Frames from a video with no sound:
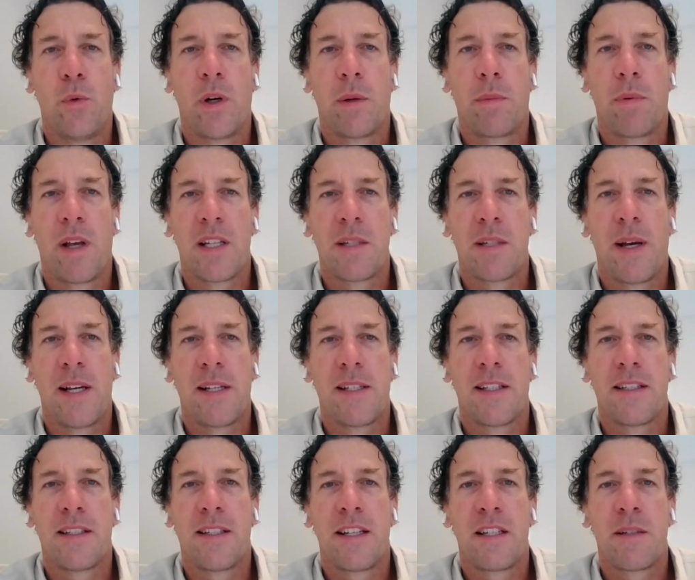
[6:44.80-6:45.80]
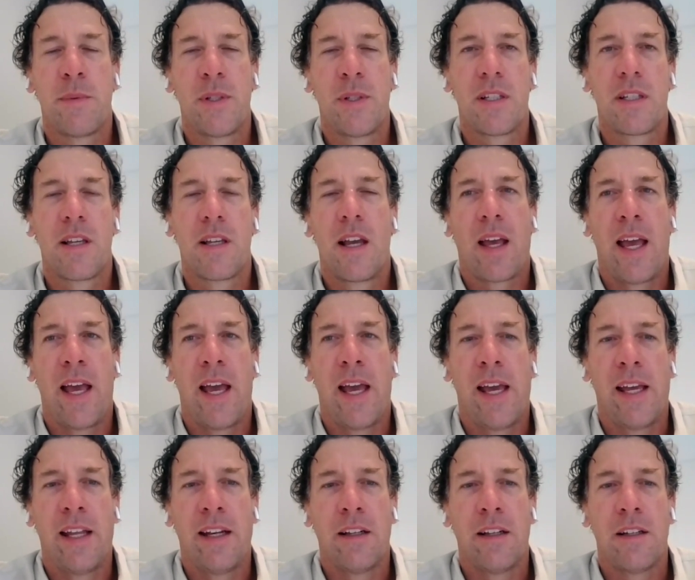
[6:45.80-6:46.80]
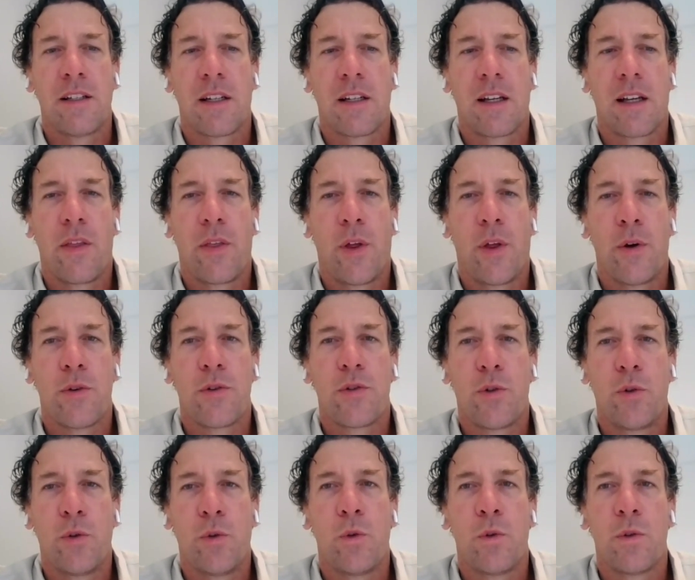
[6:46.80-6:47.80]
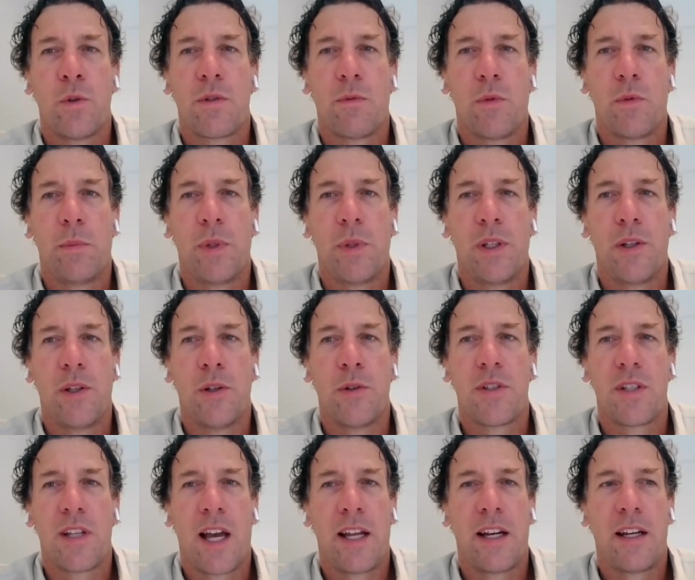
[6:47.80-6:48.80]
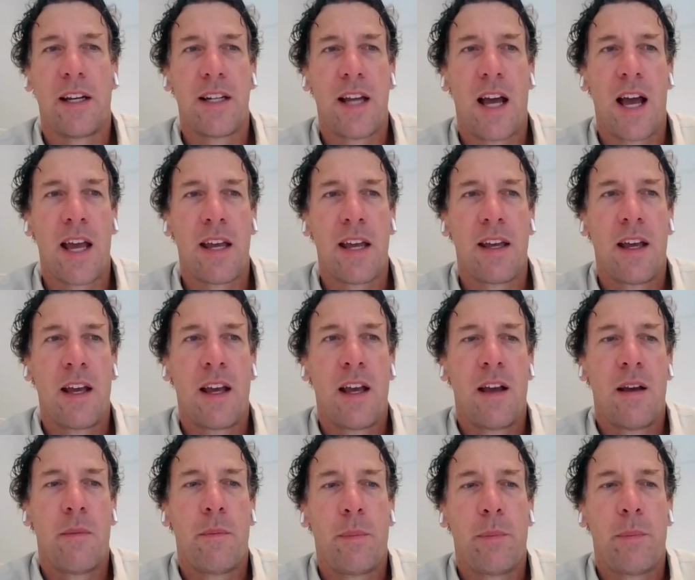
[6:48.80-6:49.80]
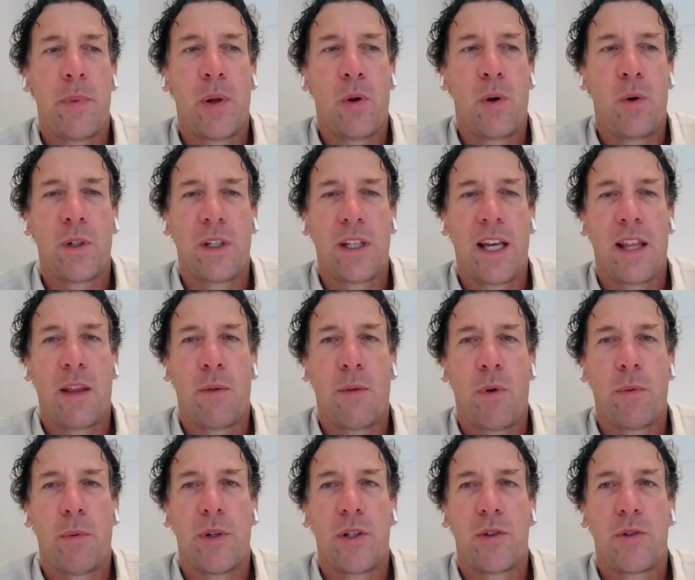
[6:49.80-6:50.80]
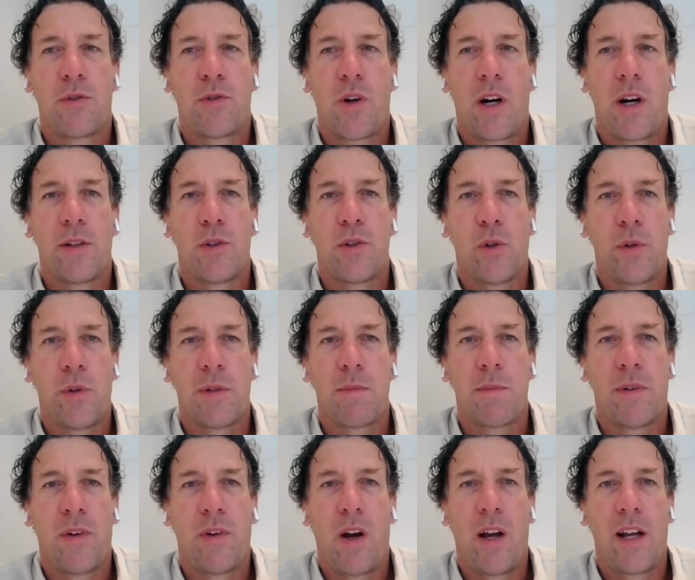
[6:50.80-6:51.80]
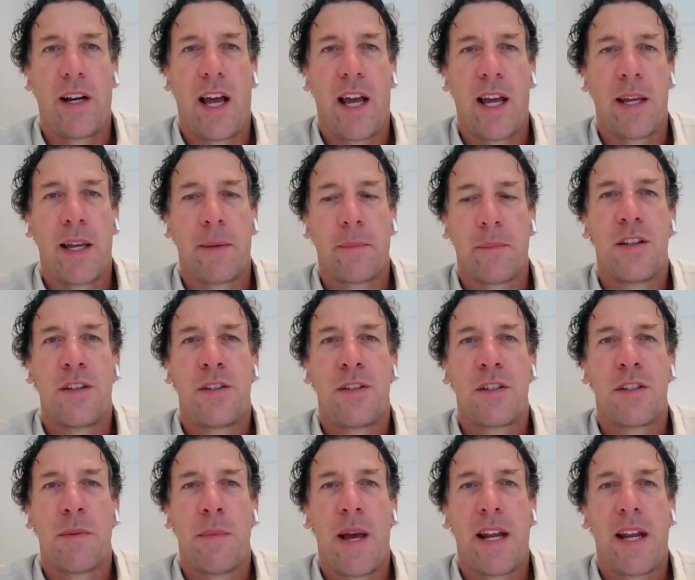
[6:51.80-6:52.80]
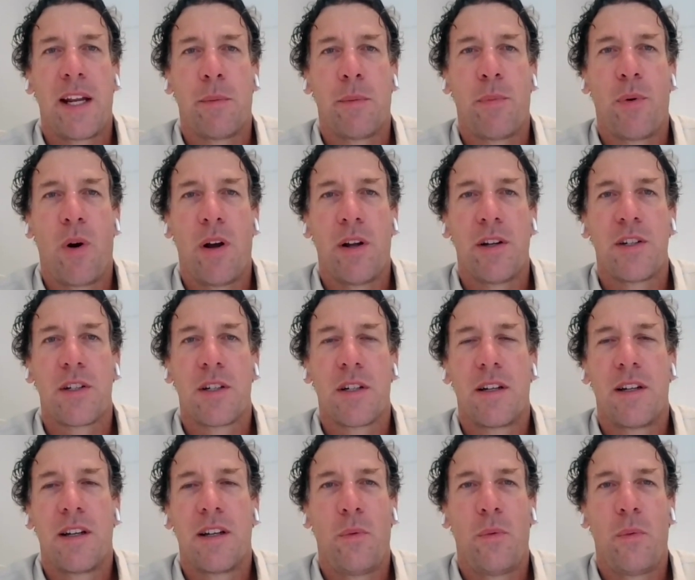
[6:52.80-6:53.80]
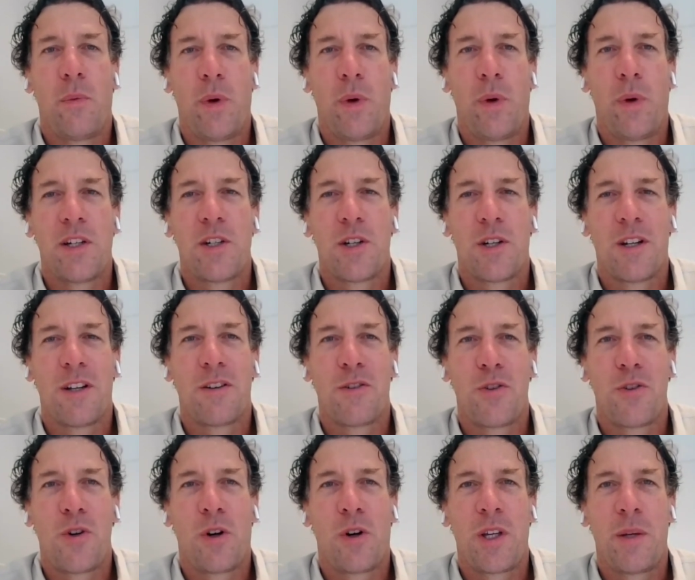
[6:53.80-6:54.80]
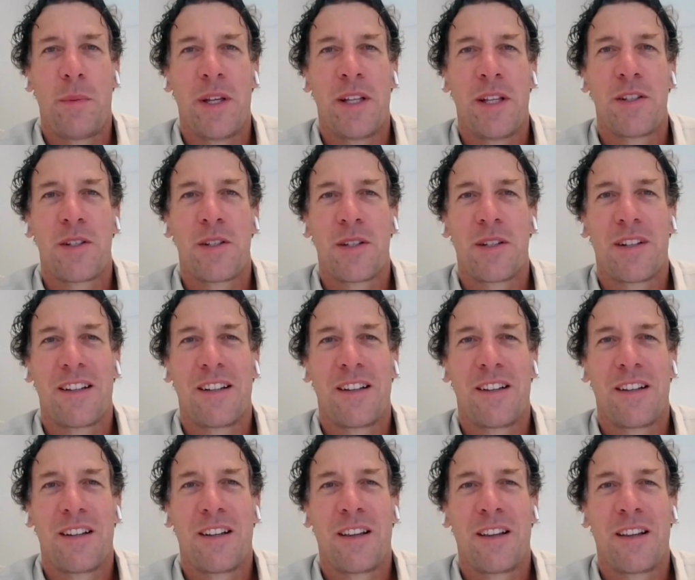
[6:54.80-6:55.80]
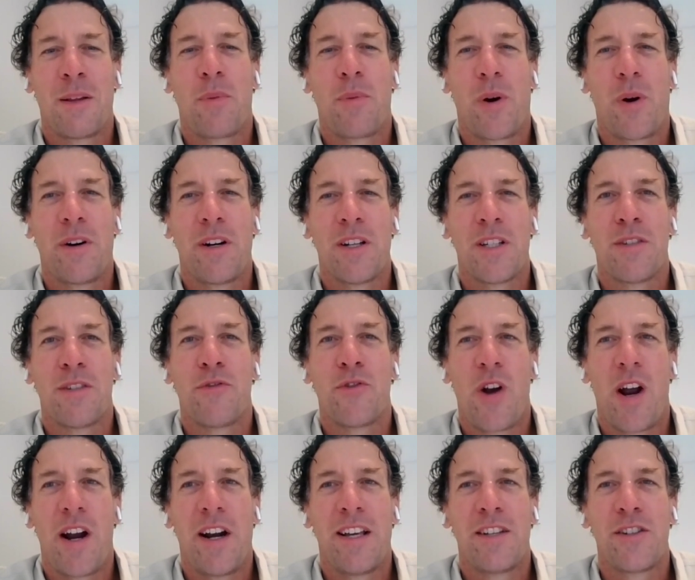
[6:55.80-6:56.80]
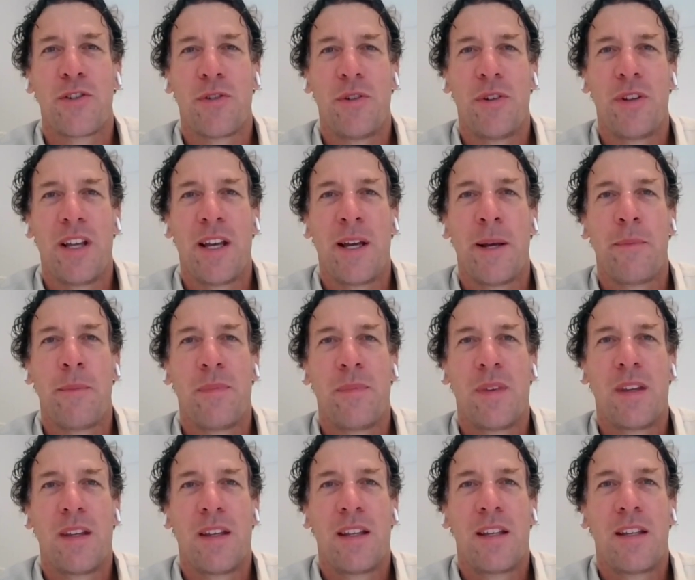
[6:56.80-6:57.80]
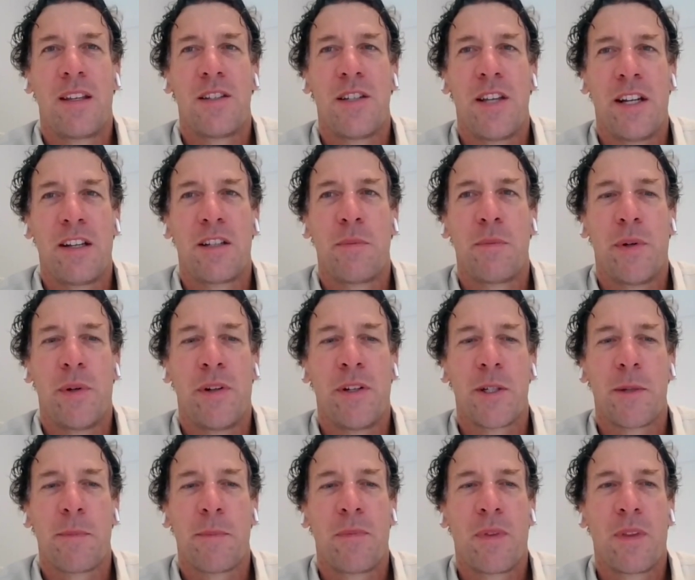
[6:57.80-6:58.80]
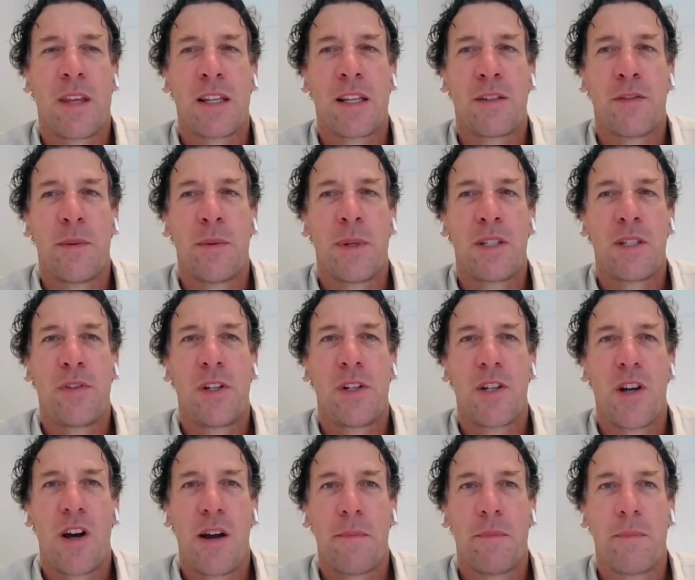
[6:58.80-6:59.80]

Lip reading: workplace-based assessments, and those tools will be used day to day. But altogether, what we're trying to do is provide a systematic approach which documents the progress of trainees through their set experience. Thanks very much for your time.